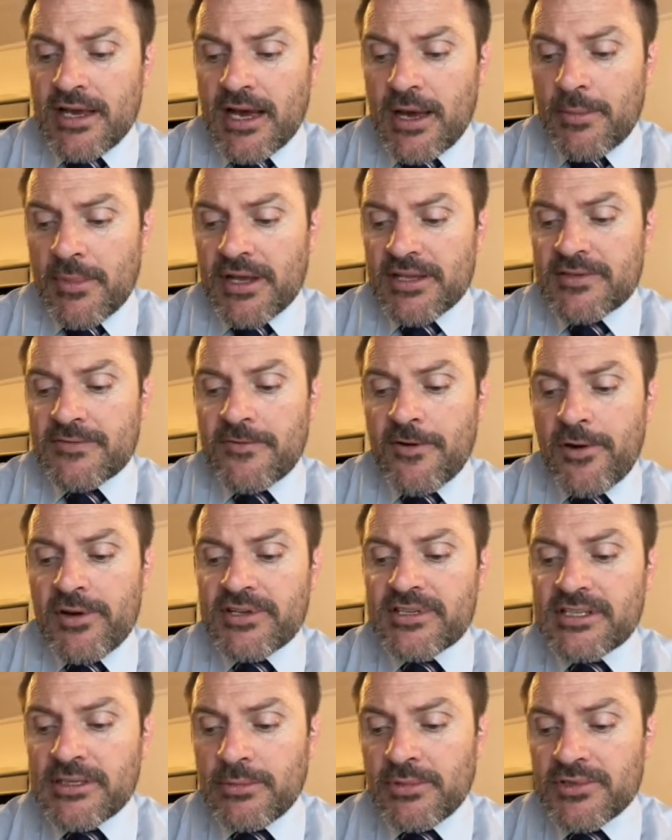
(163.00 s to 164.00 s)
it's very
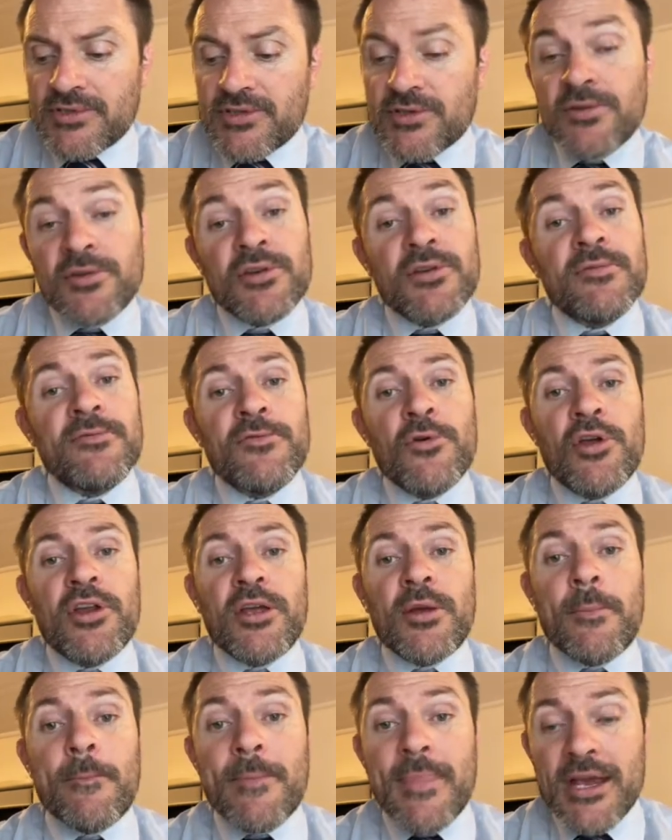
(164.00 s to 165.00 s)
similar to
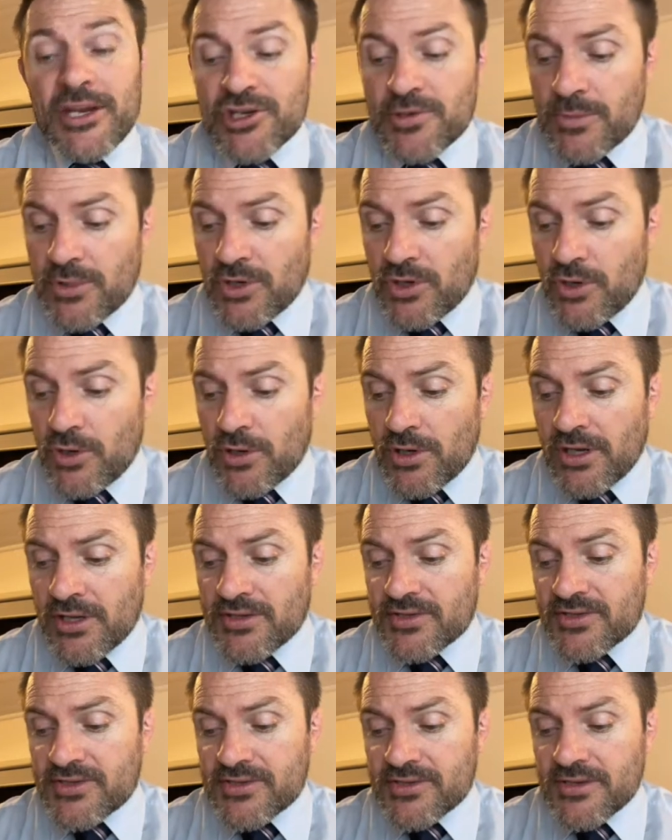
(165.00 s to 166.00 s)
converting measurement
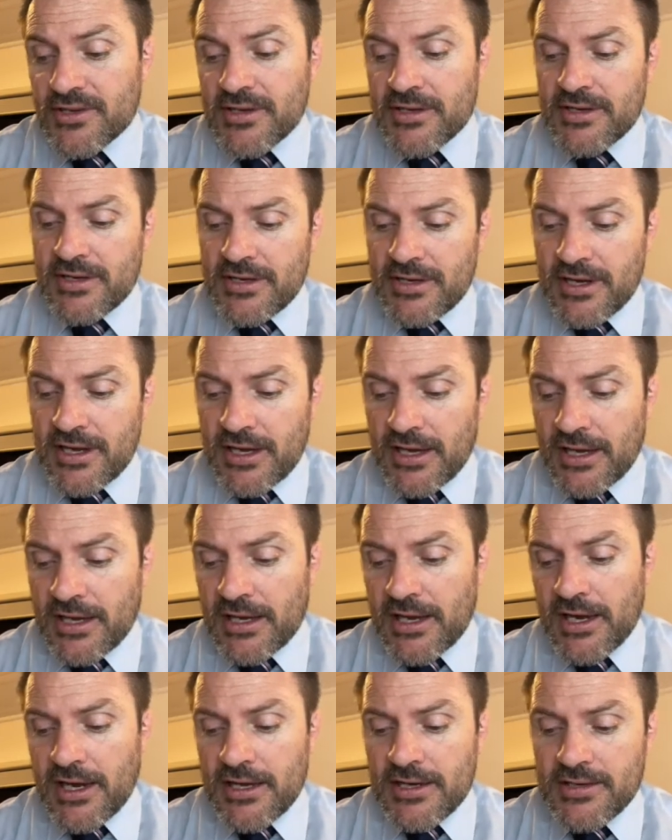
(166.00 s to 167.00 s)
units,
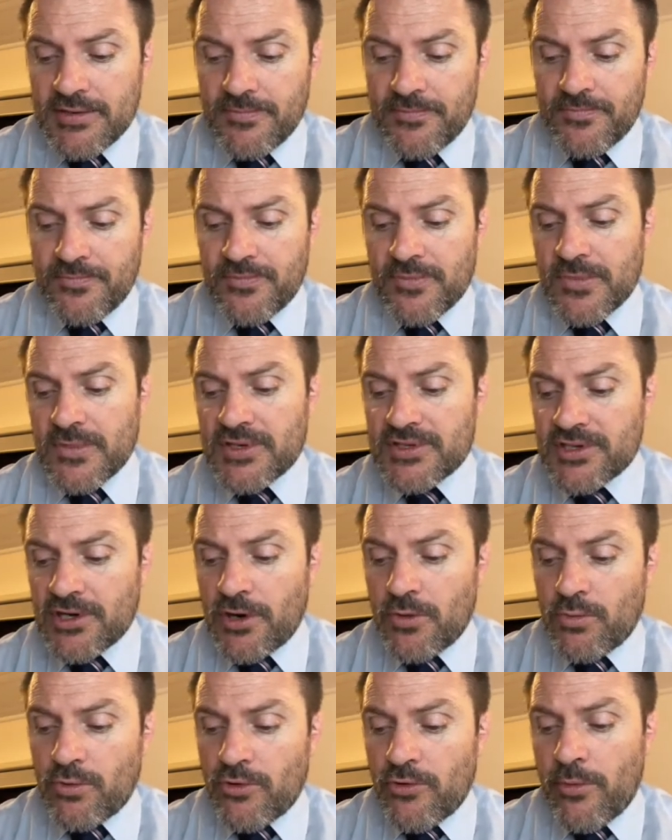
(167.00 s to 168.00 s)
okay?
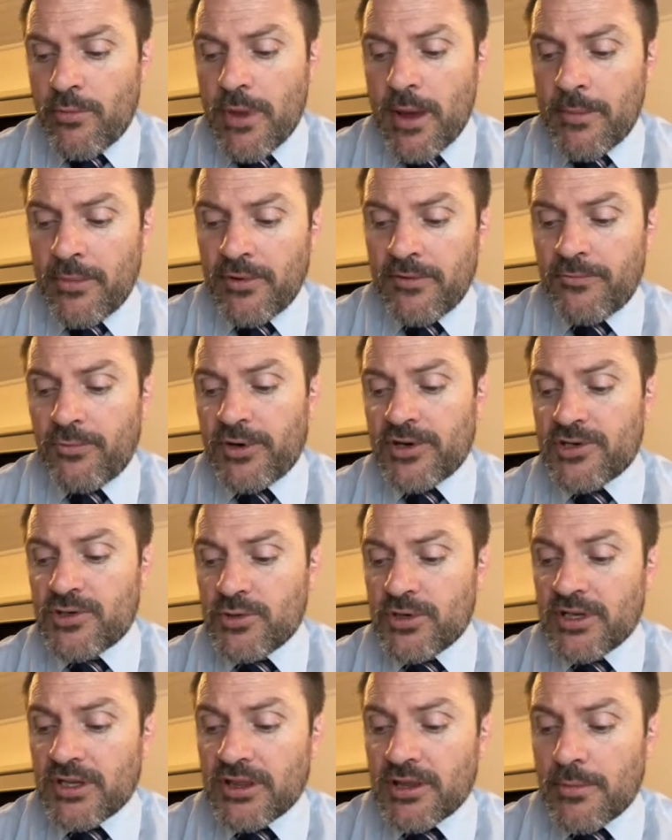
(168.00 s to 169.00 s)
So we remember if we're
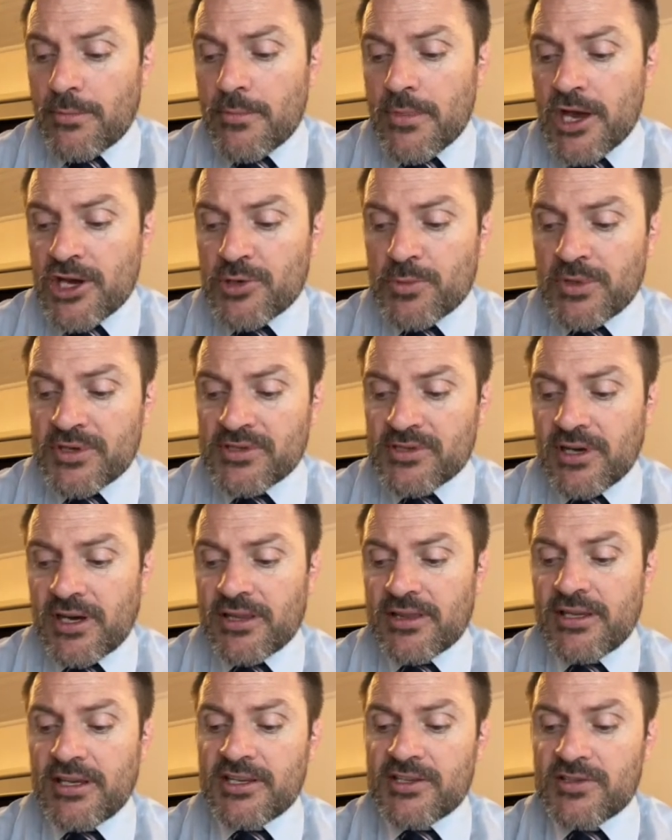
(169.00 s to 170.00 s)
doing the measurements
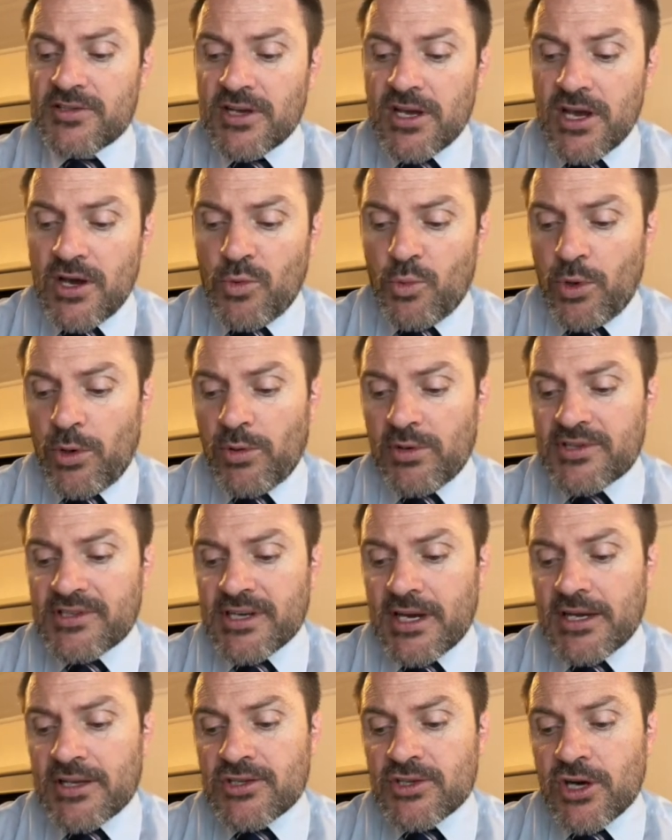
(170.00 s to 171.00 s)
like this, we would
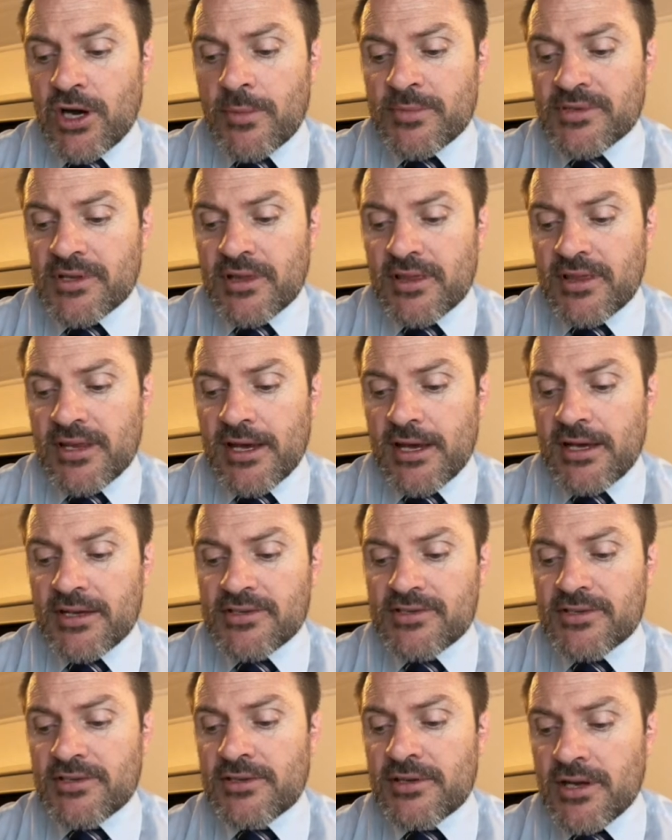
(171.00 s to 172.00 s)
say times
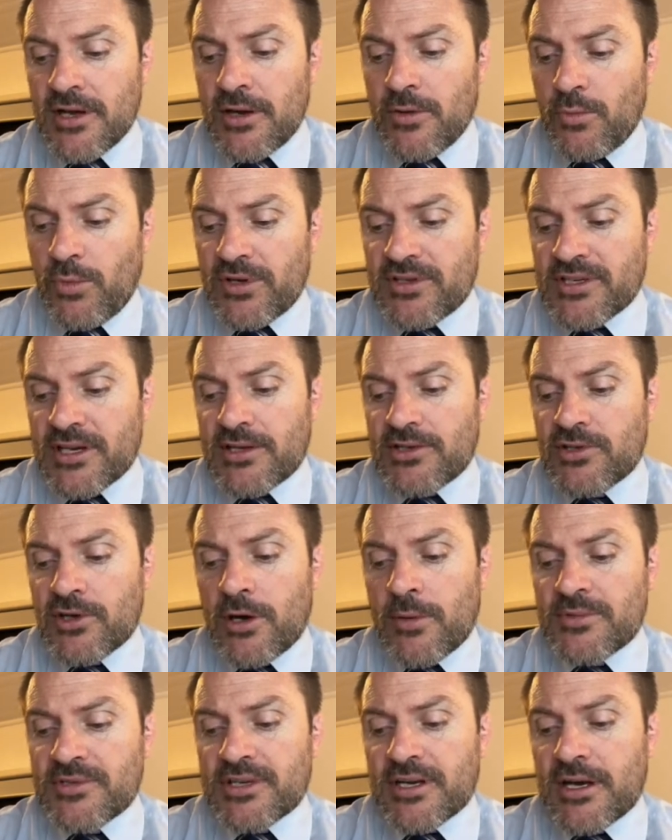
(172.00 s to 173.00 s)
1,000, we'd say
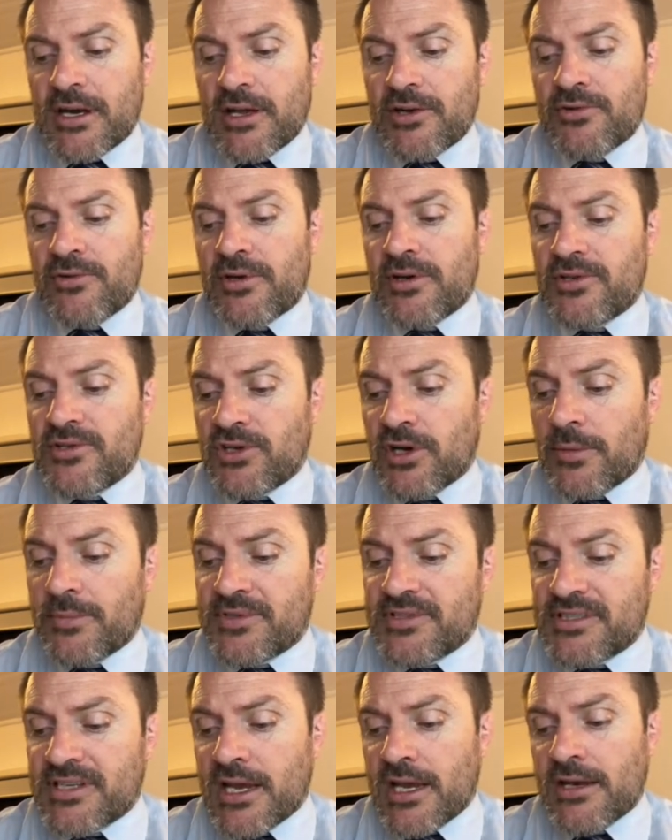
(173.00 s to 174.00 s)
times 100 and
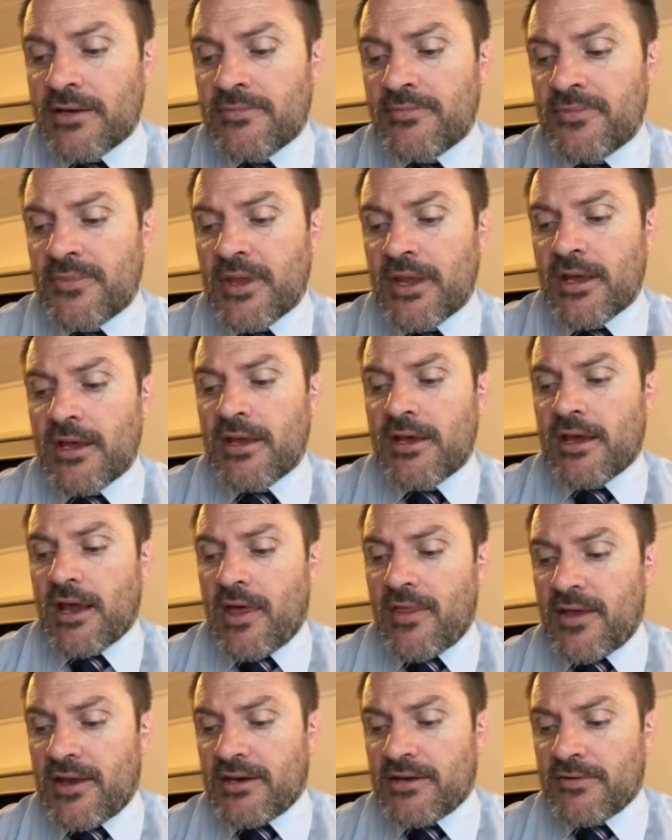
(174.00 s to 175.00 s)
times 10,
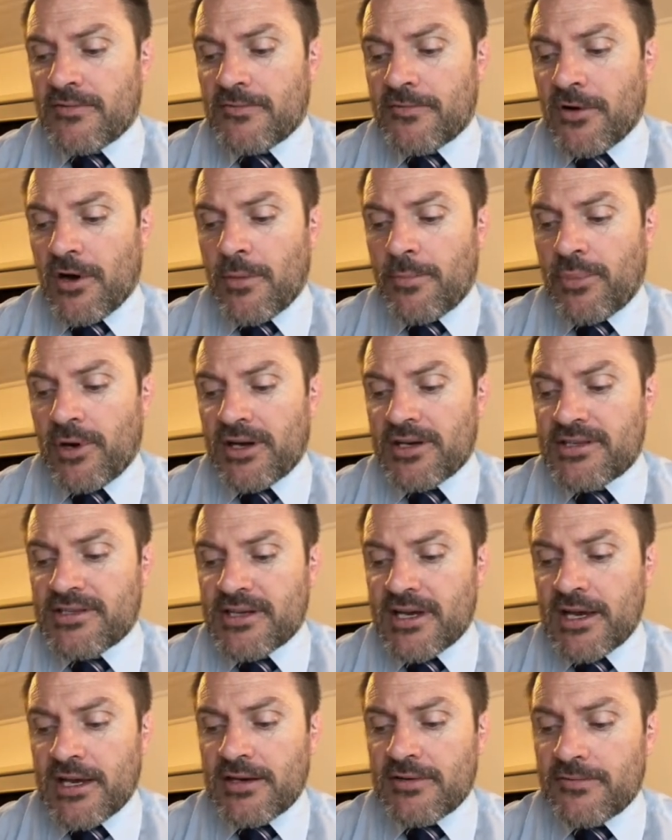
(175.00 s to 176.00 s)
and then divide by
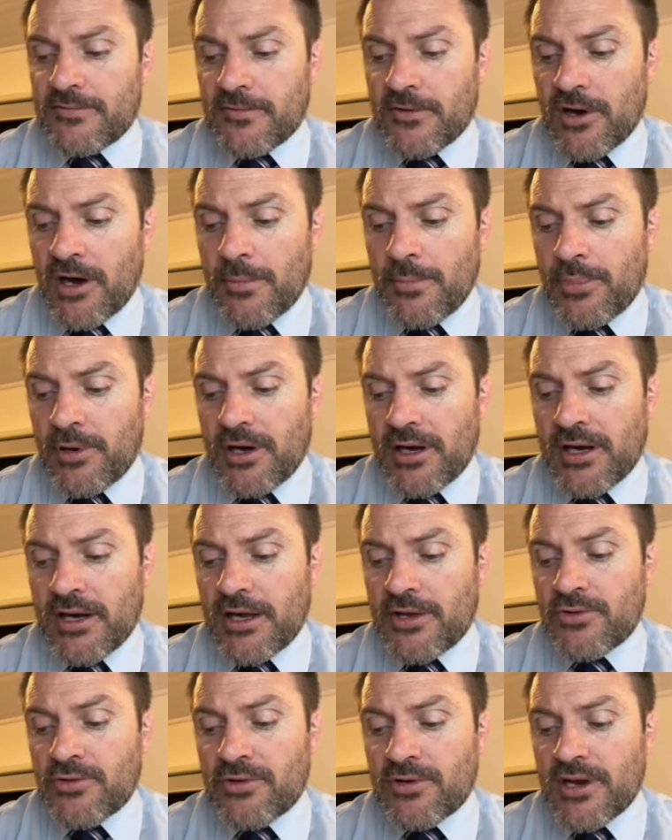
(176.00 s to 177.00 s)
10, divide by
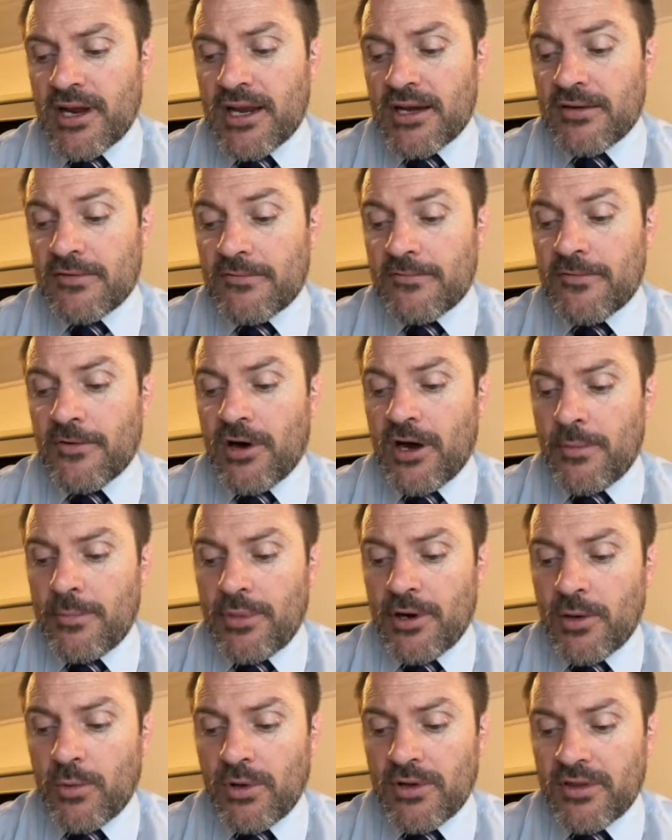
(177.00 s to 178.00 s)
100, and divide
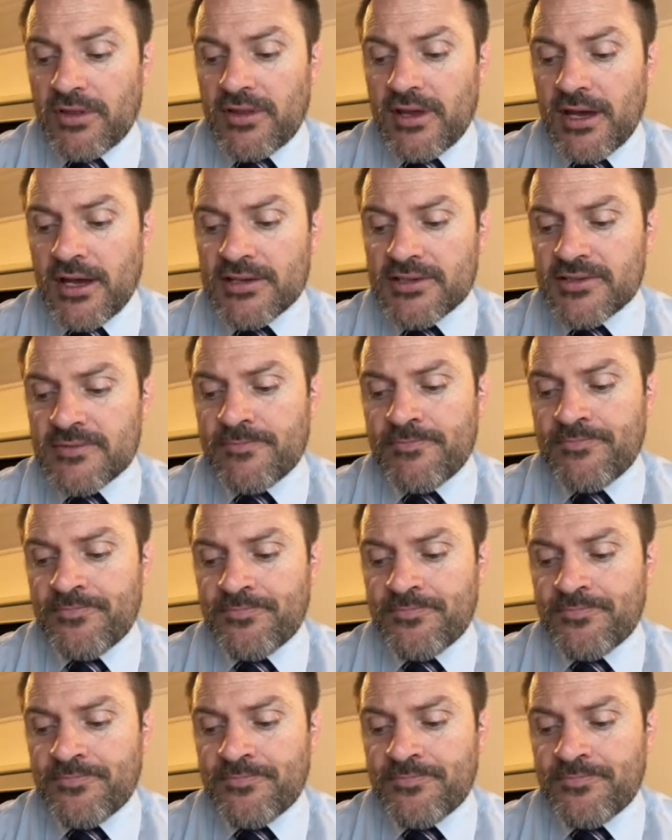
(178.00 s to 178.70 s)
by 1,000.